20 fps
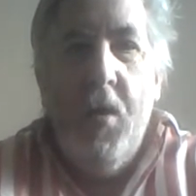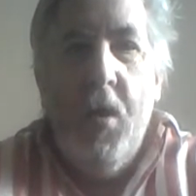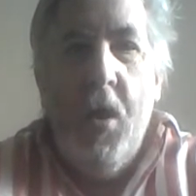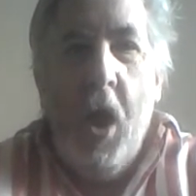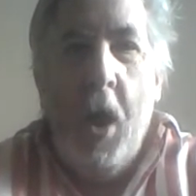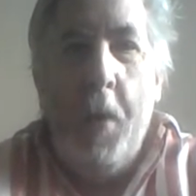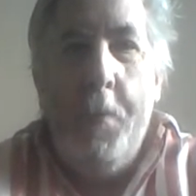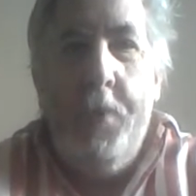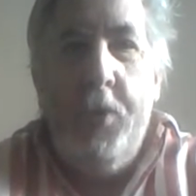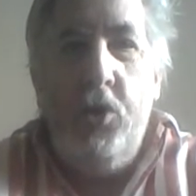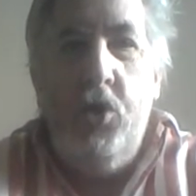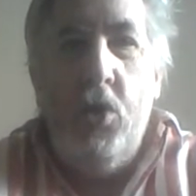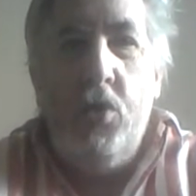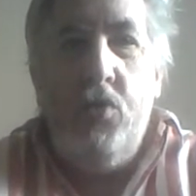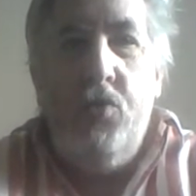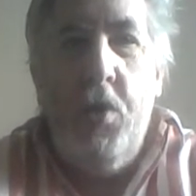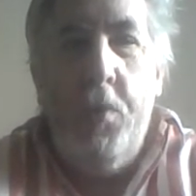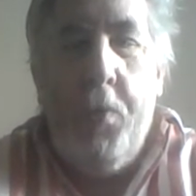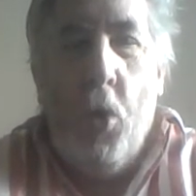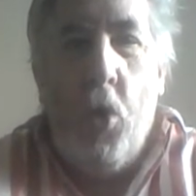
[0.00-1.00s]
and produce
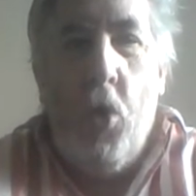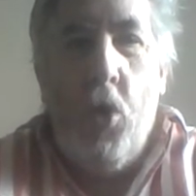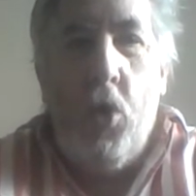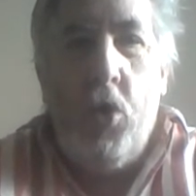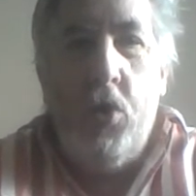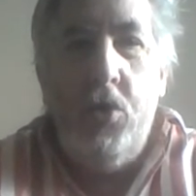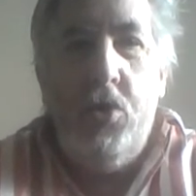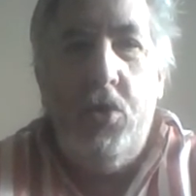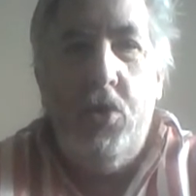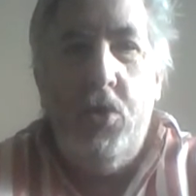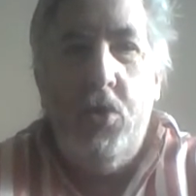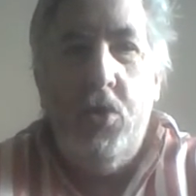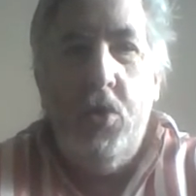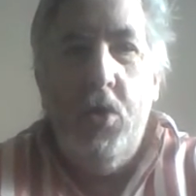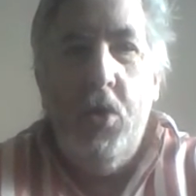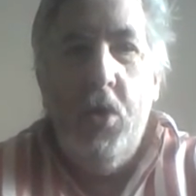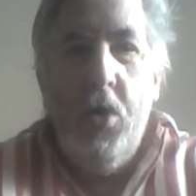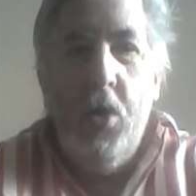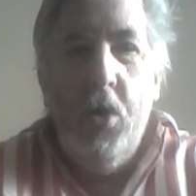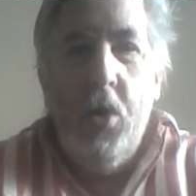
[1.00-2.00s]
reports
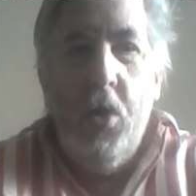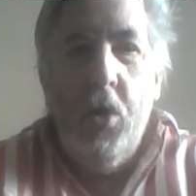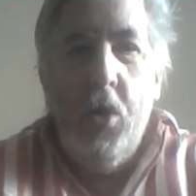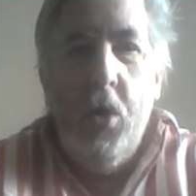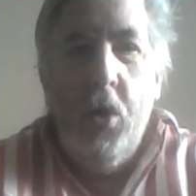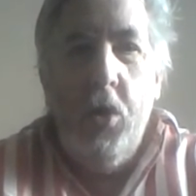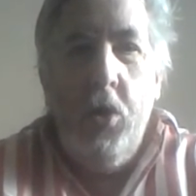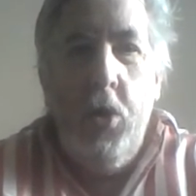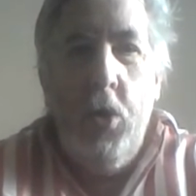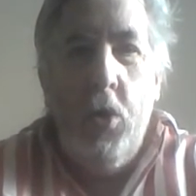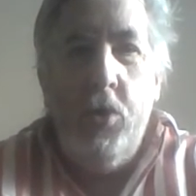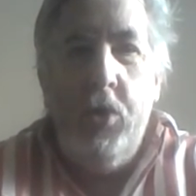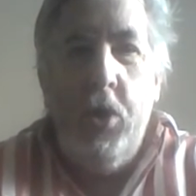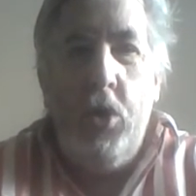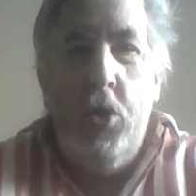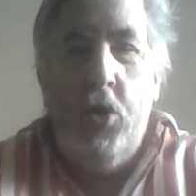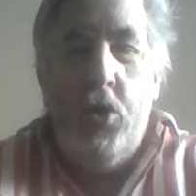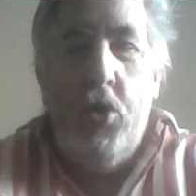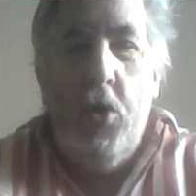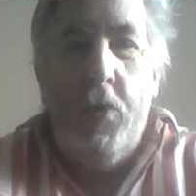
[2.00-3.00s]
using
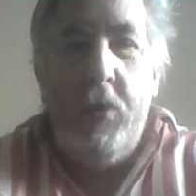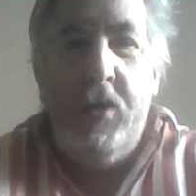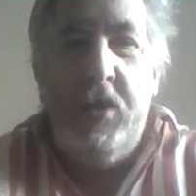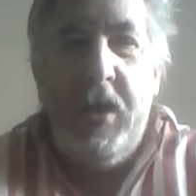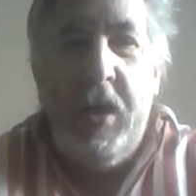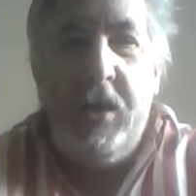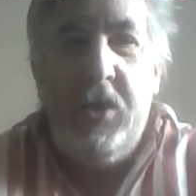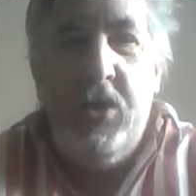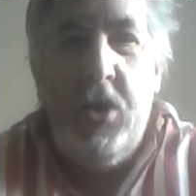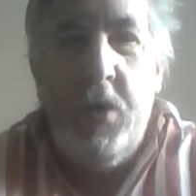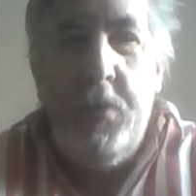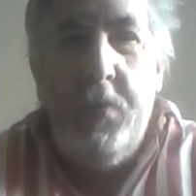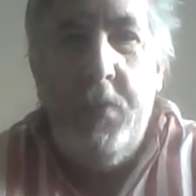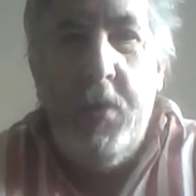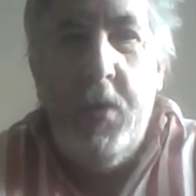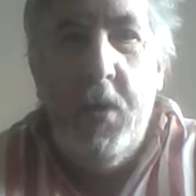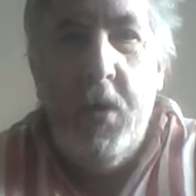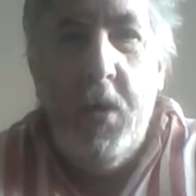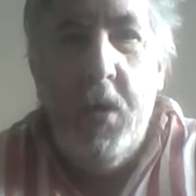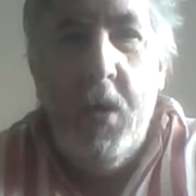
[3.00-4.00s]
your current system,
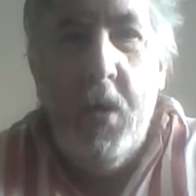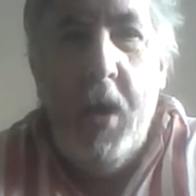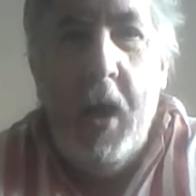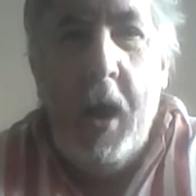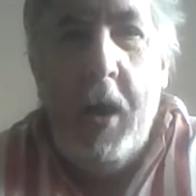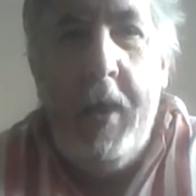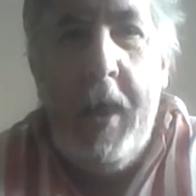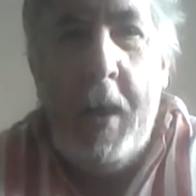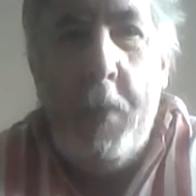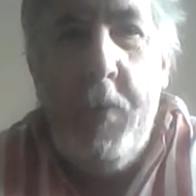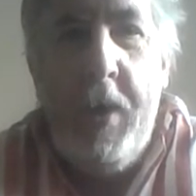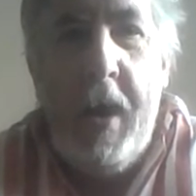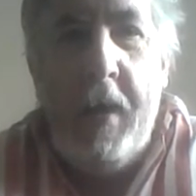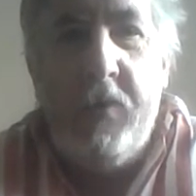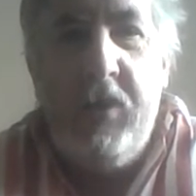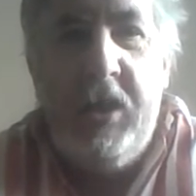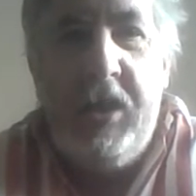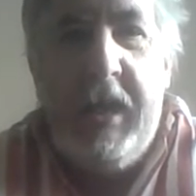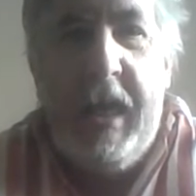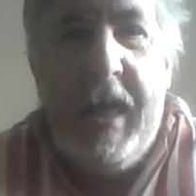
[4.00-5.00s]
and then we have
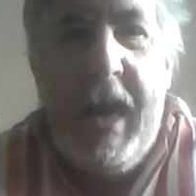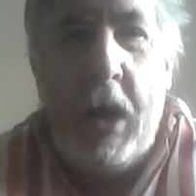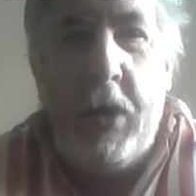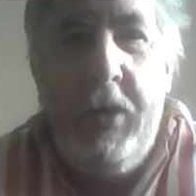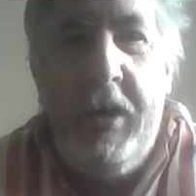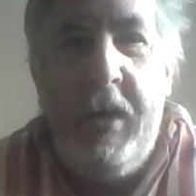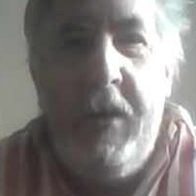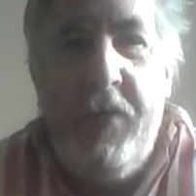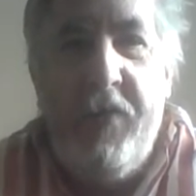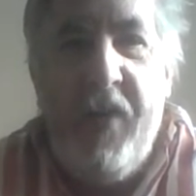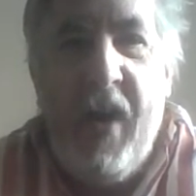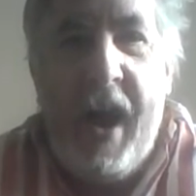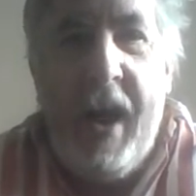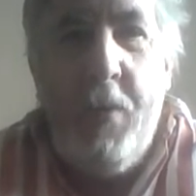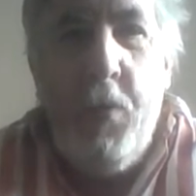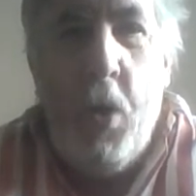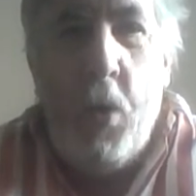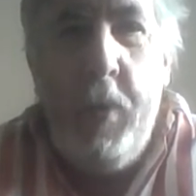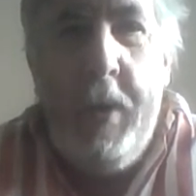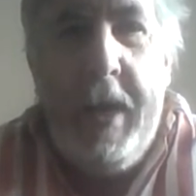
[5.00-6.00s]
to sit down and define
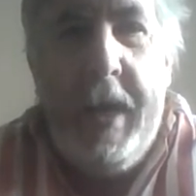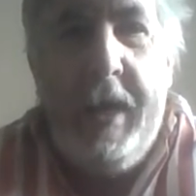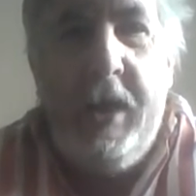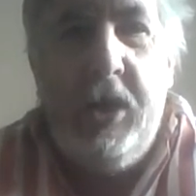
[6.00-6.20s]
what we need